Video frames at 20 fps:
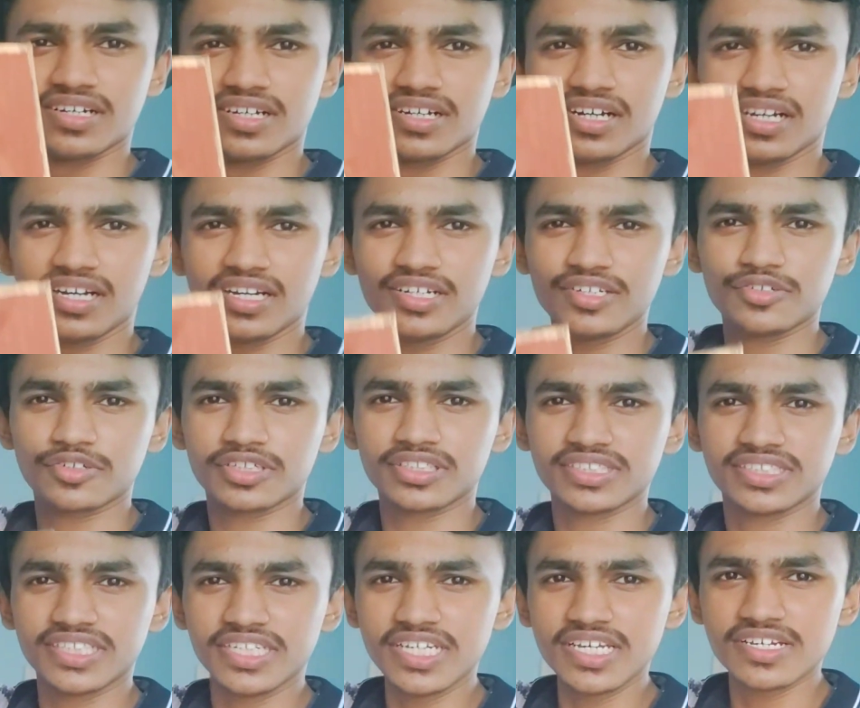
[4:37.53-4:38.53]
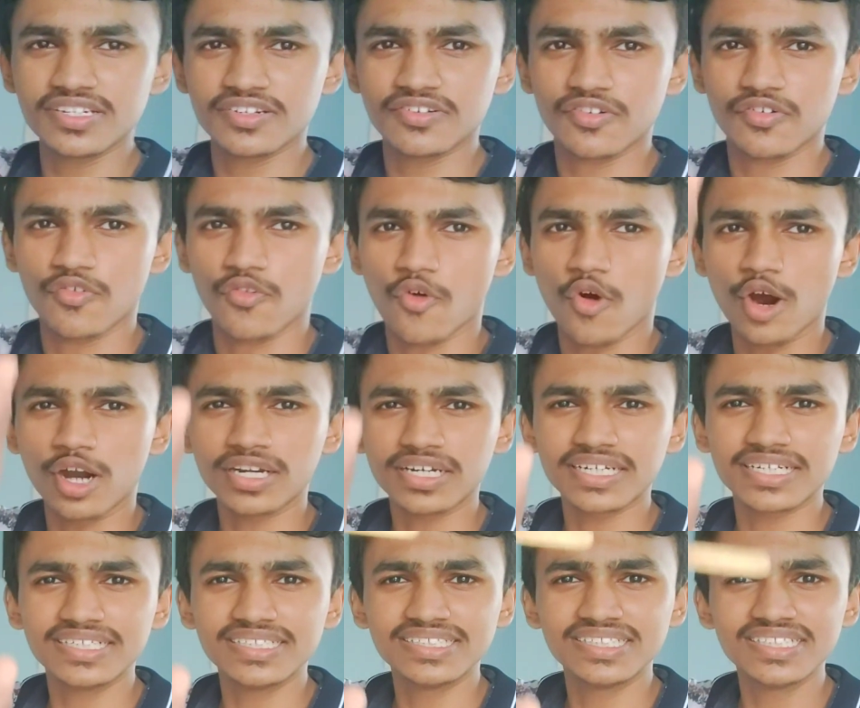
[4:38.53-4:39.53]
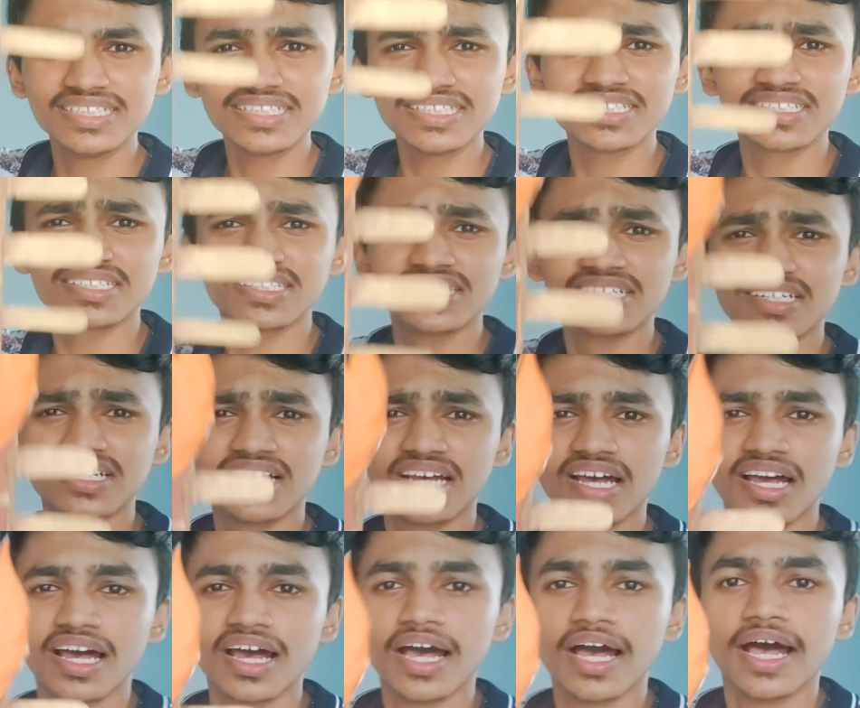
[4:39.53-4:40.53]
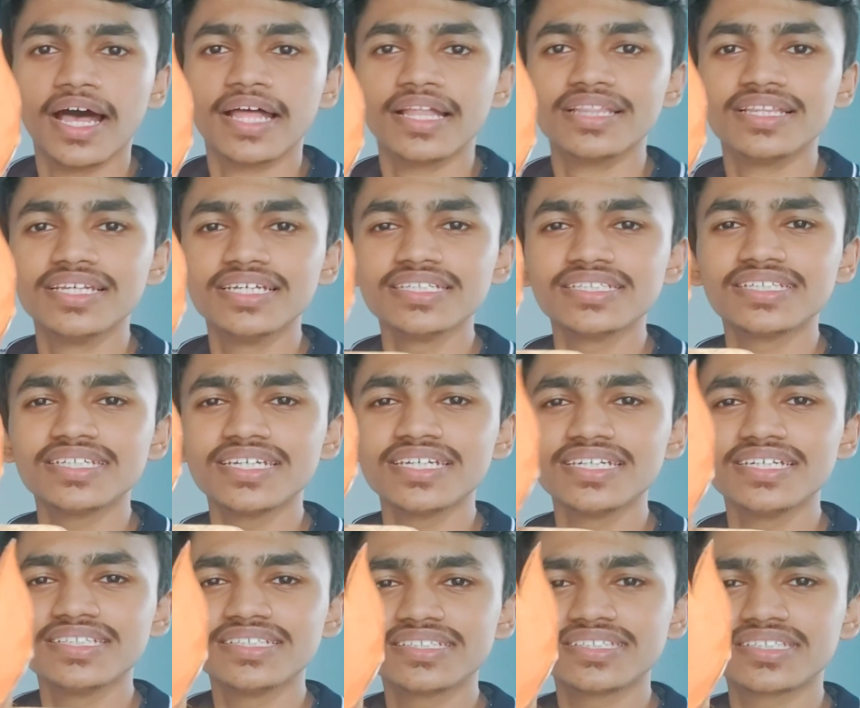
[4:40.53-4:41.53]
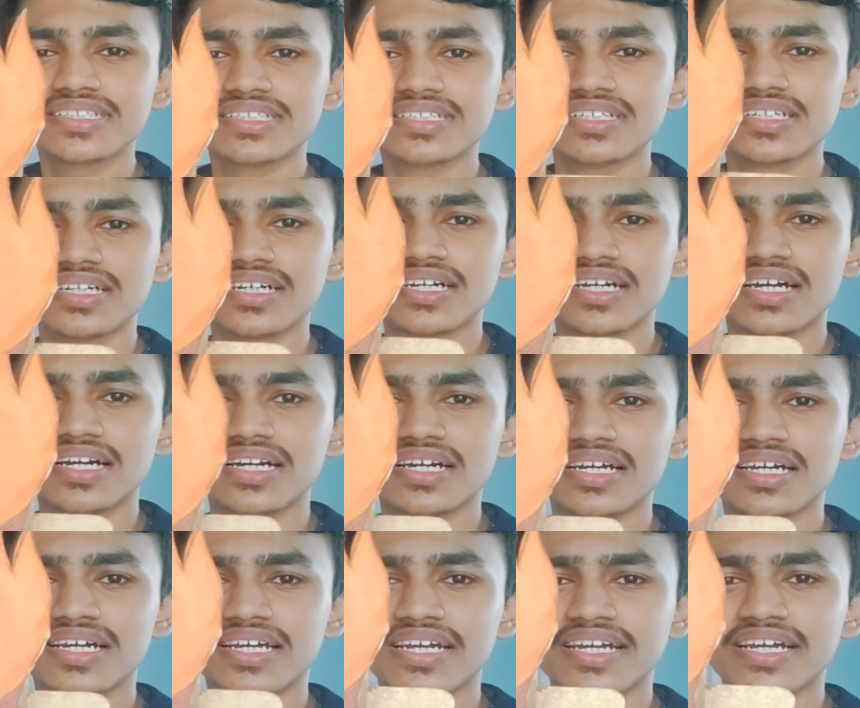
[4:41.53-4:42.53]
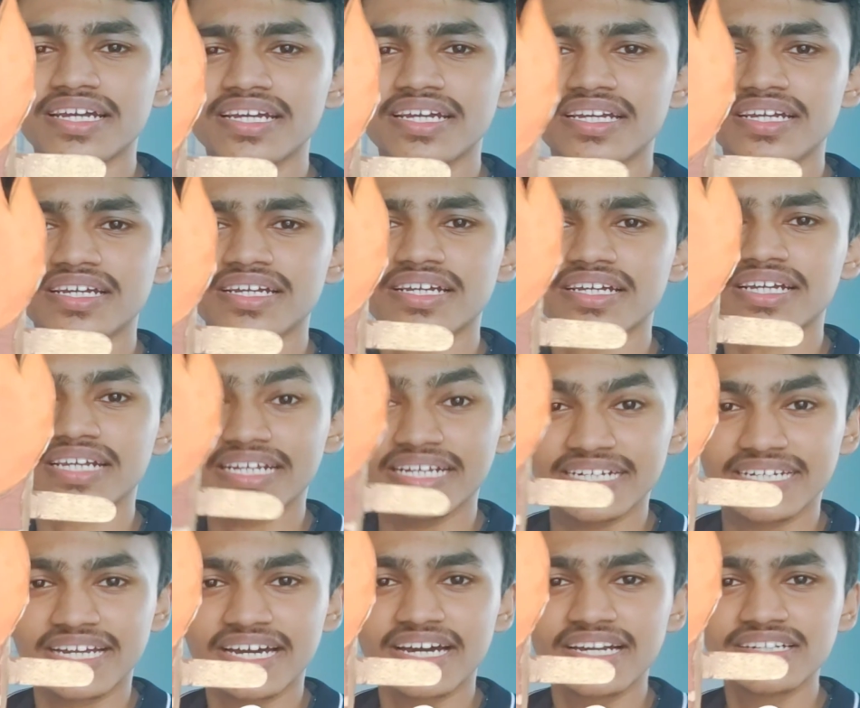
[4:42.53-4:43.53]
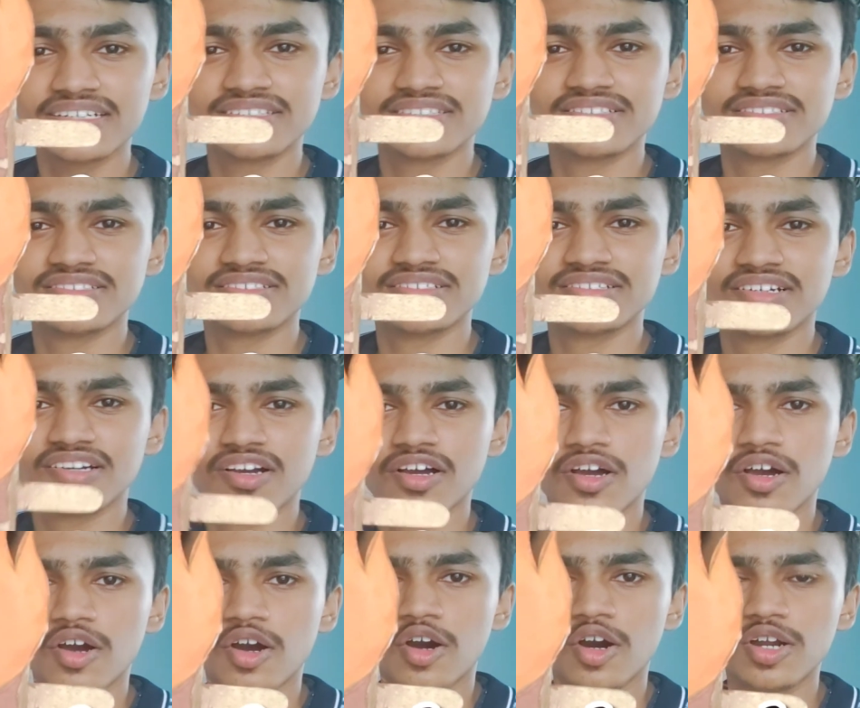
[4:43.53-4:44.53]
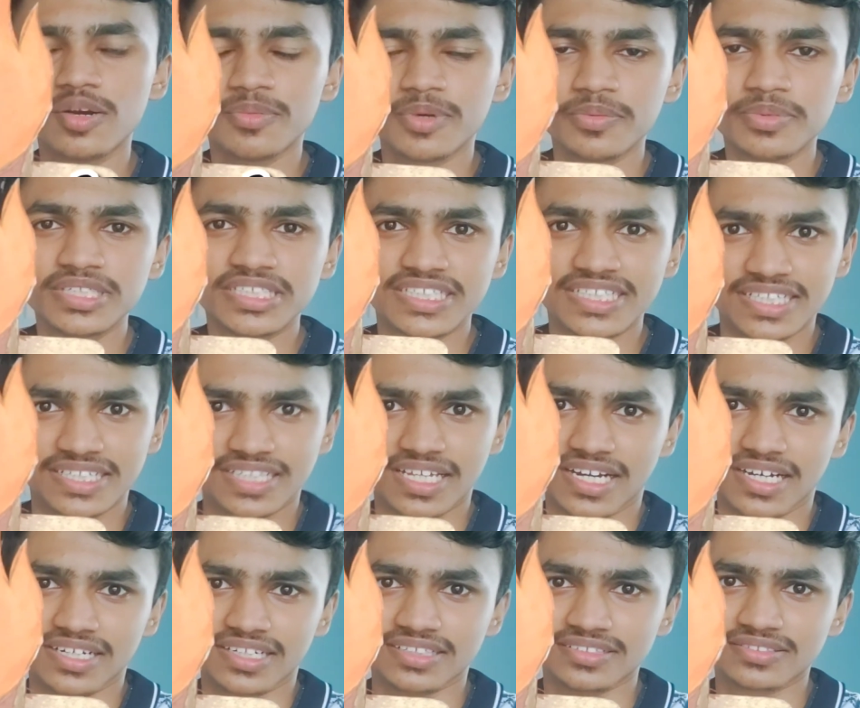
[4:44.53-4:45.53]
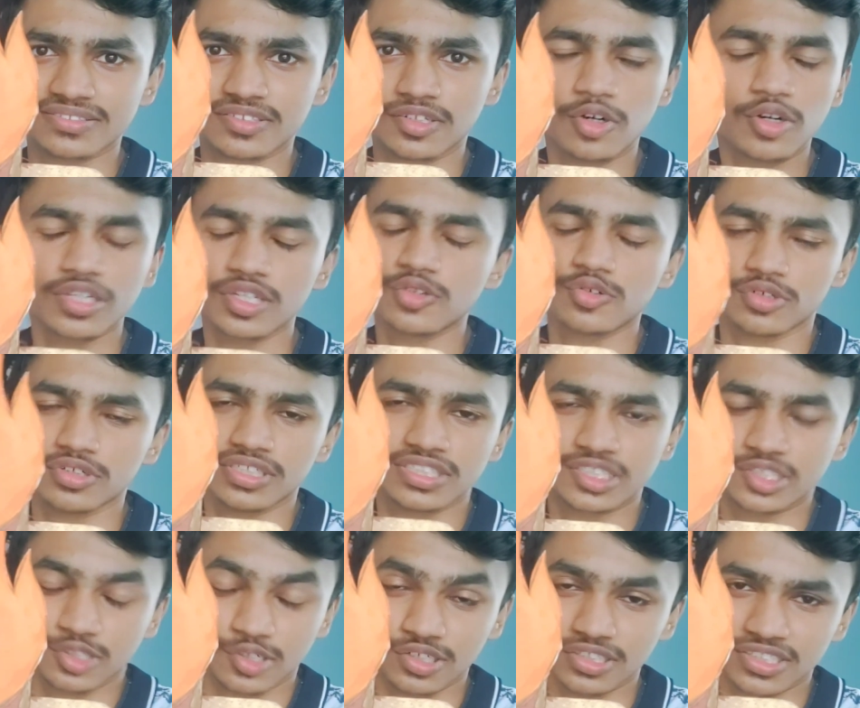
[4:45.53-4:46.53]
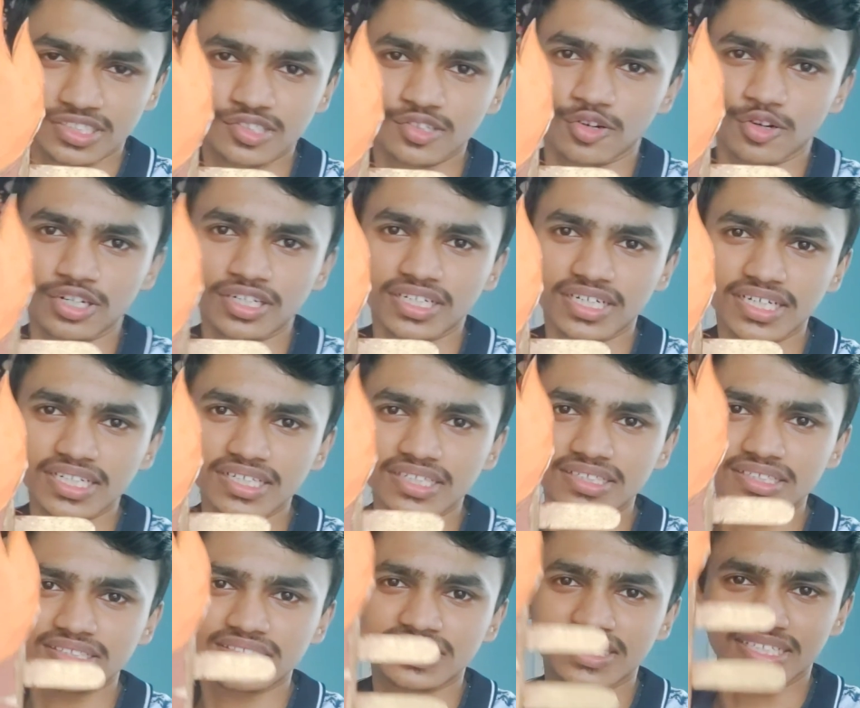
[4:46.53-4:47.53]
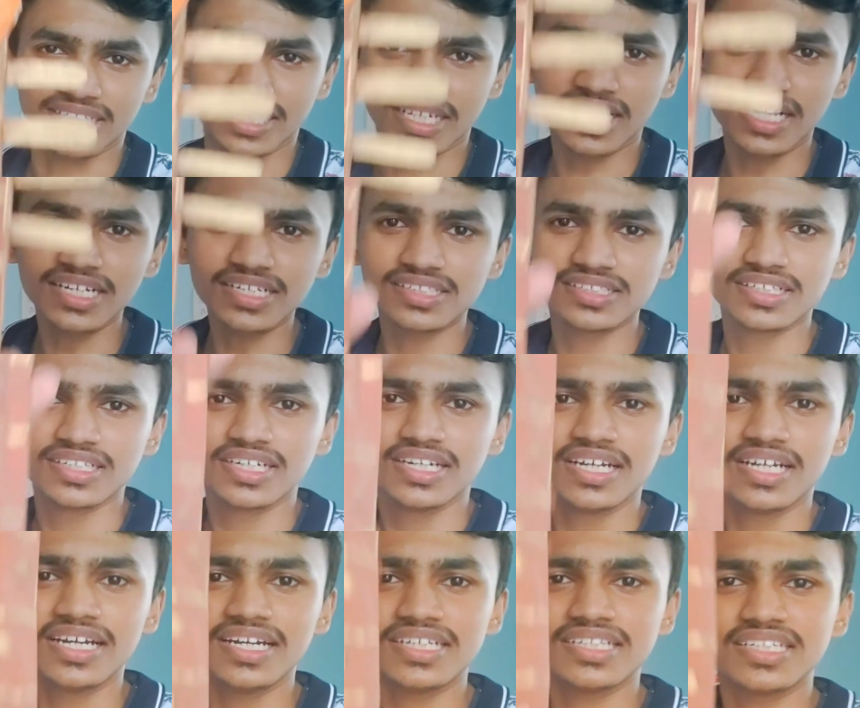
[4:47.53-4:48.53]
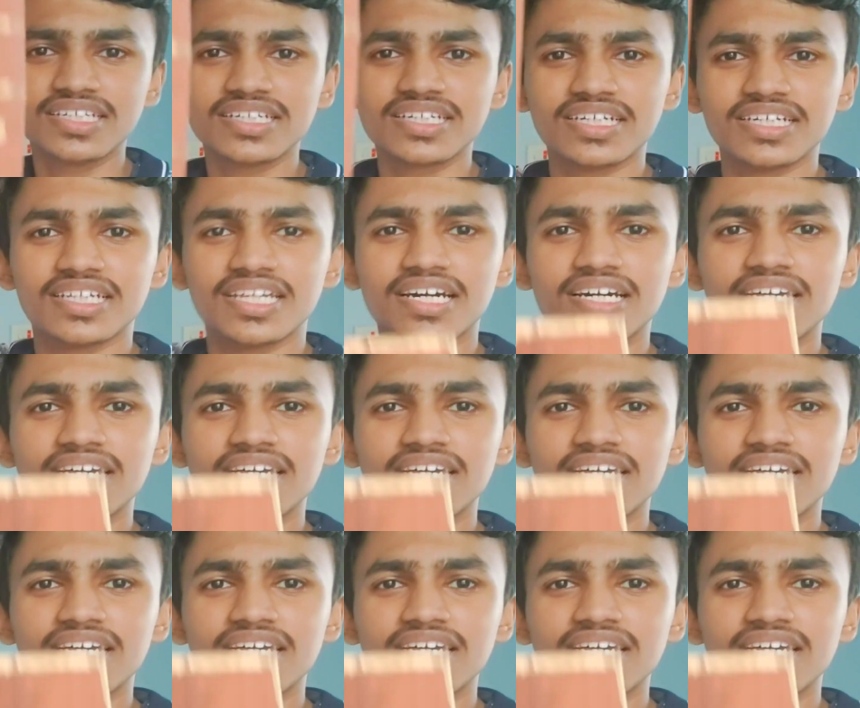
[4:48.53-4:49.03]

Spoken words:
You can see what is this. This is a guitar, or maybe sitar. Okay, no, it's not a sitar. It's a guitar.